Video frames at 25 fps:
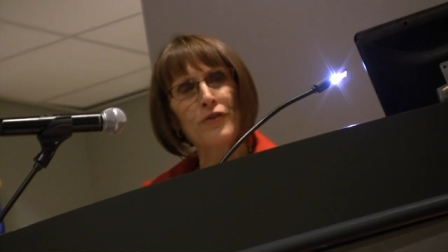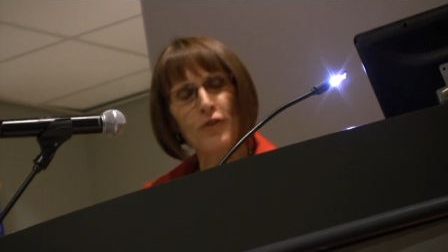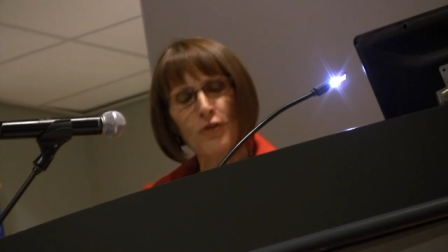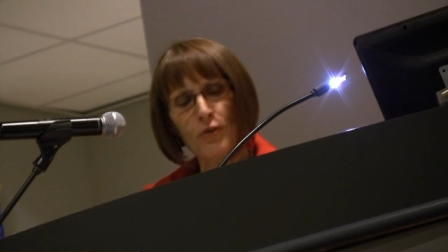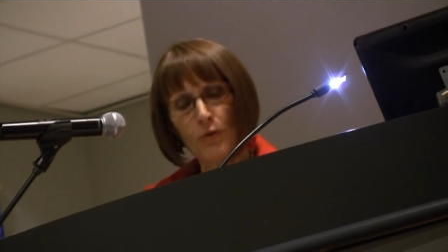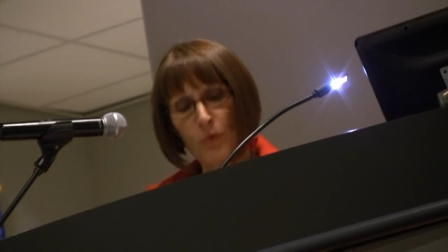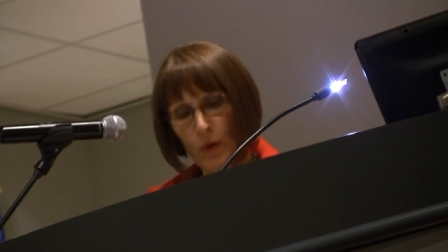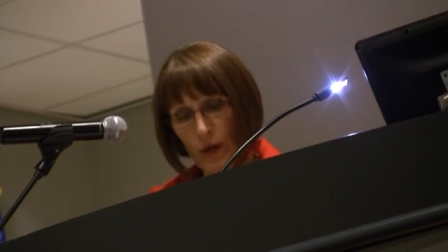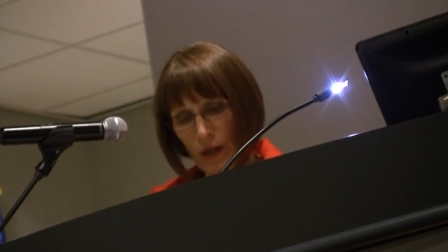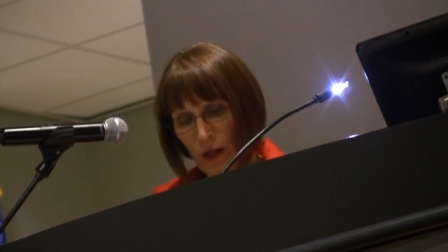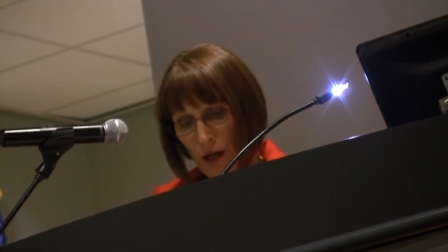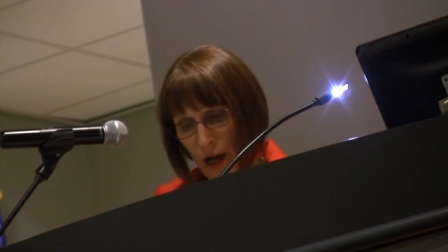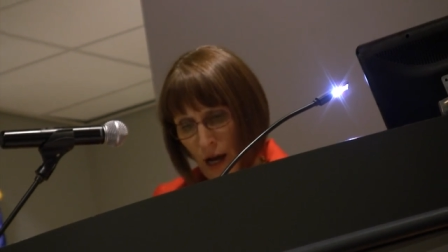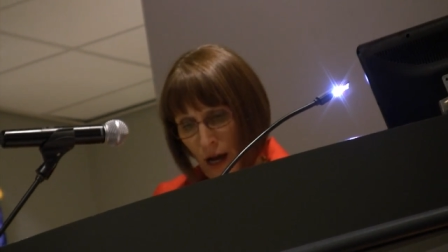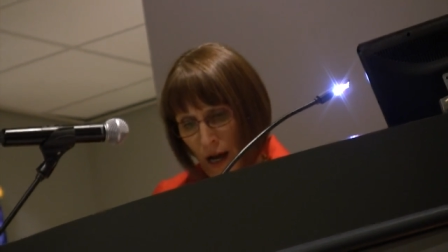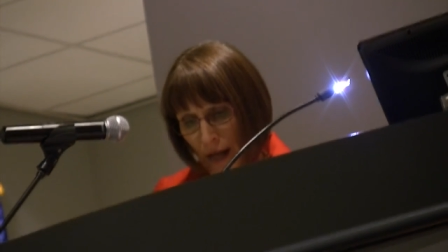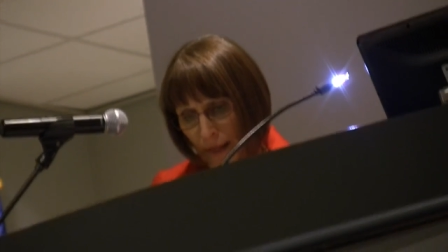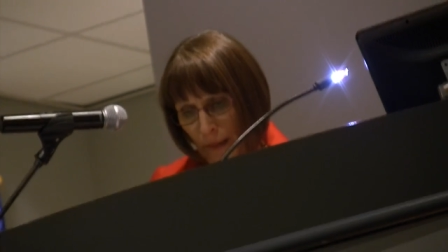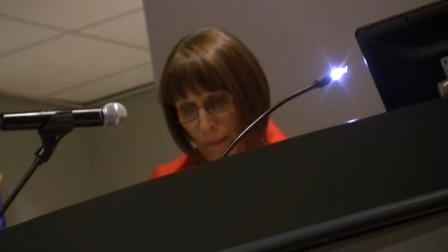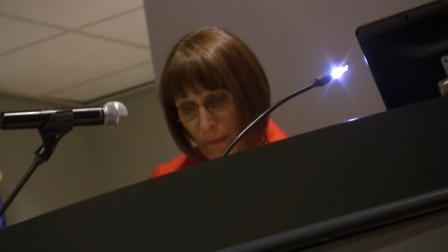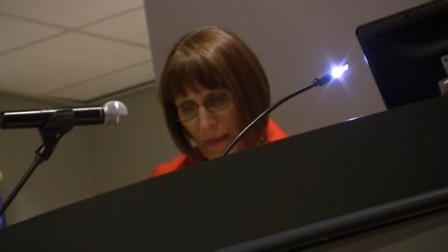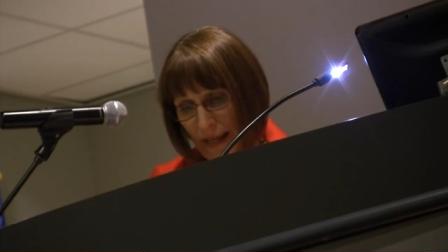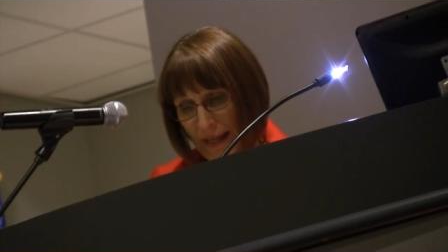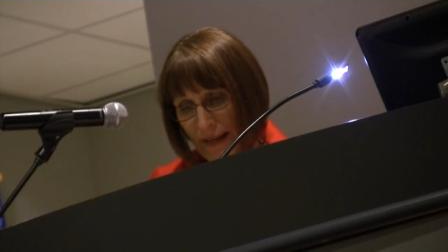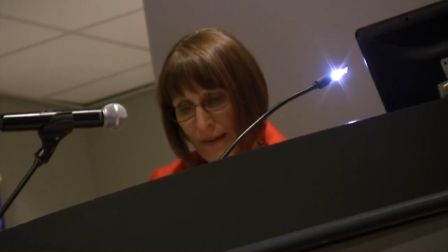II
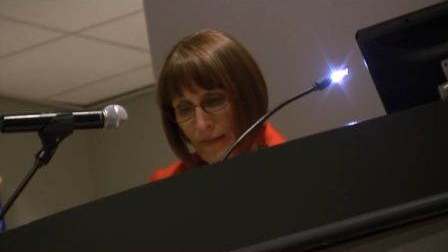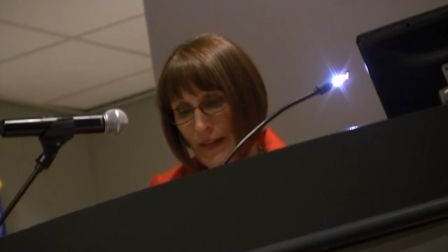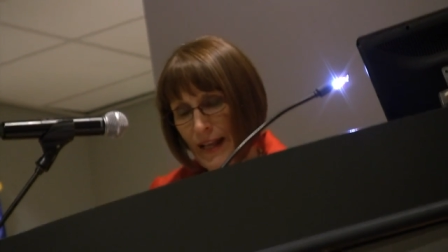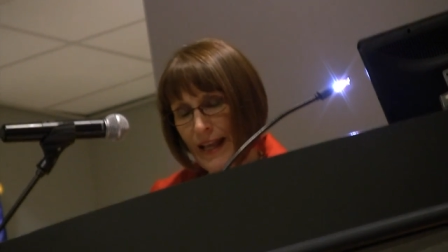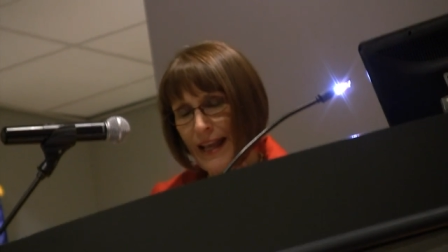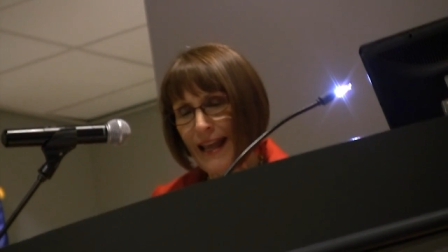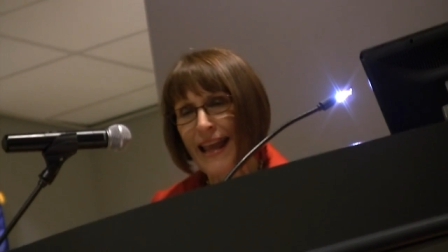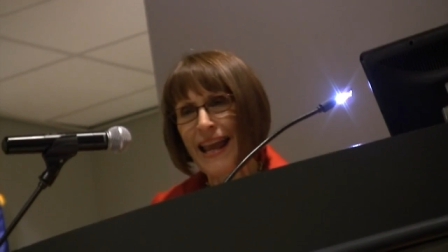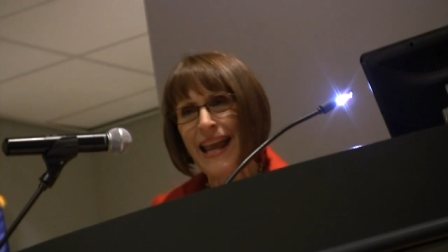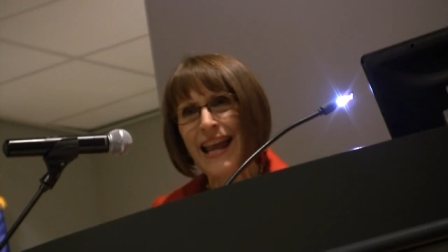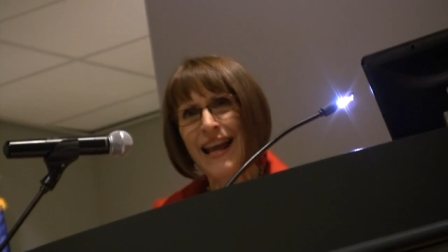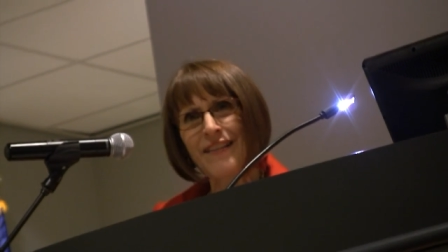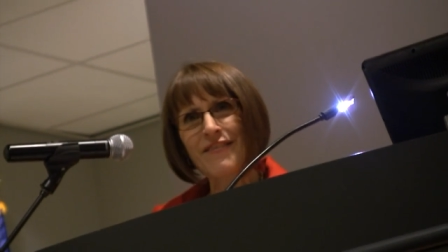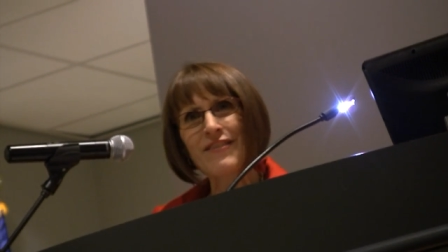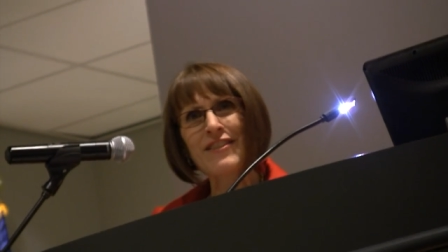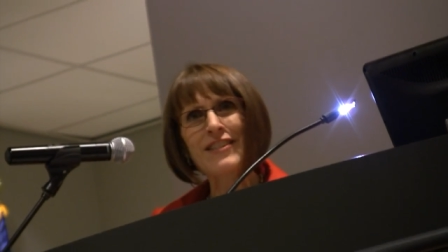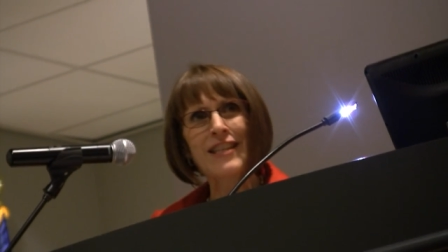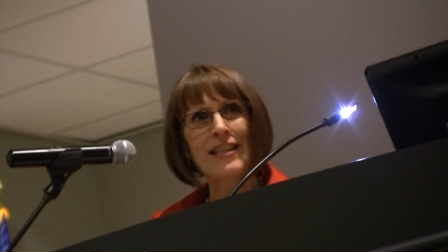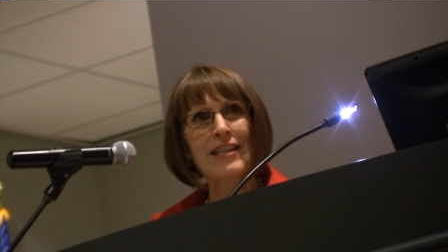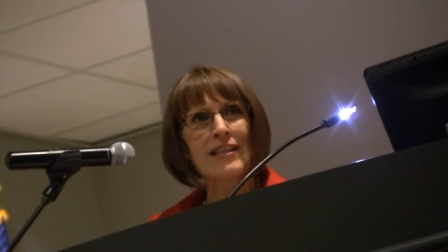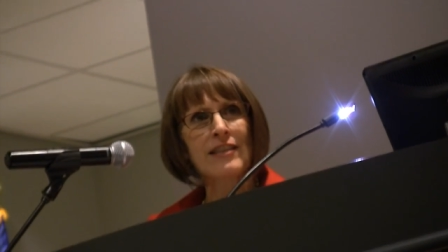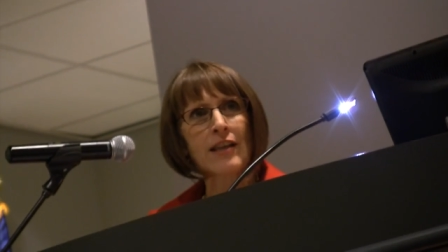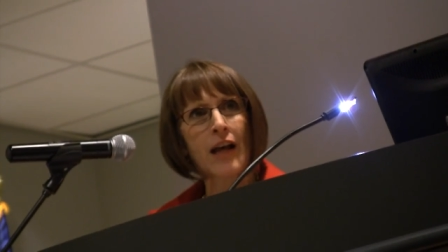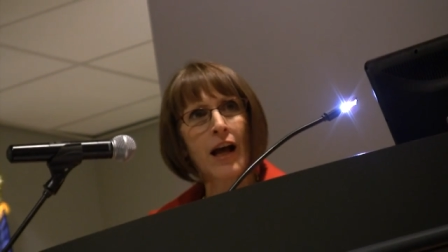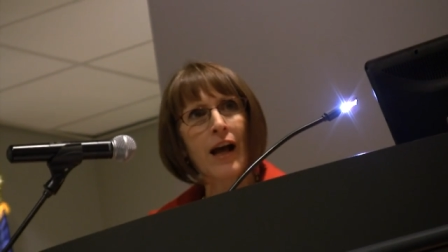economy and
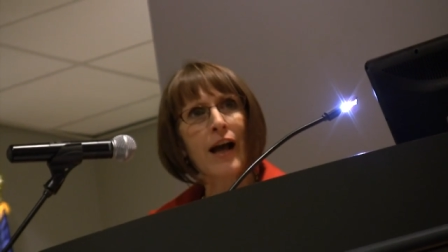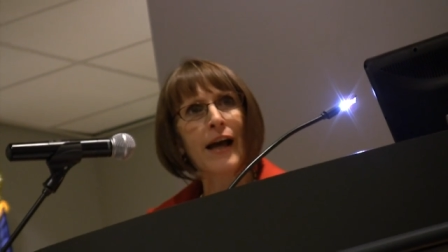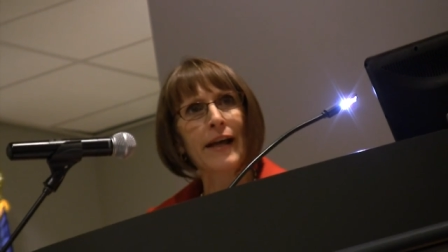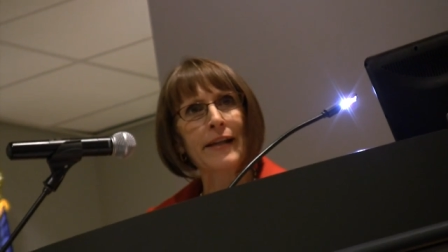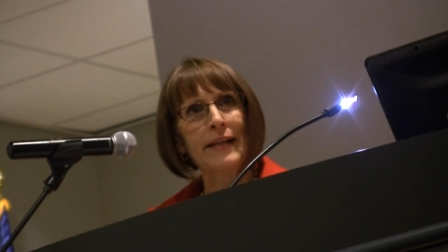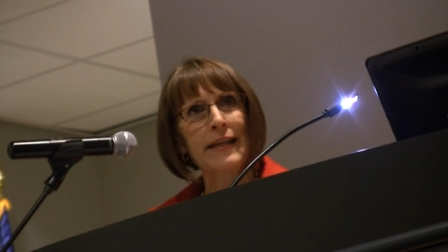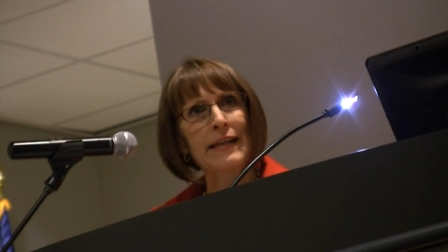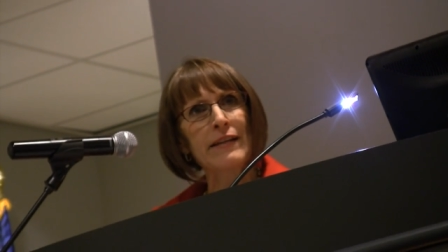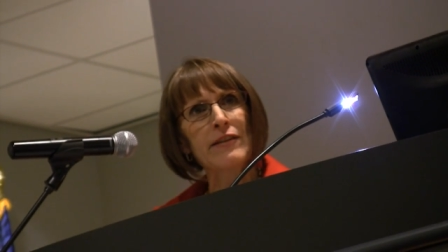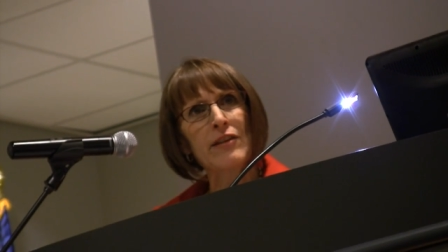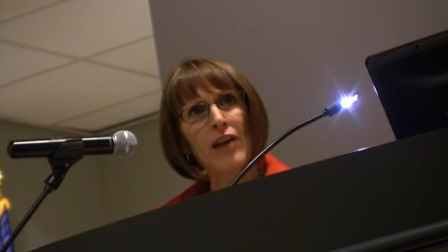society,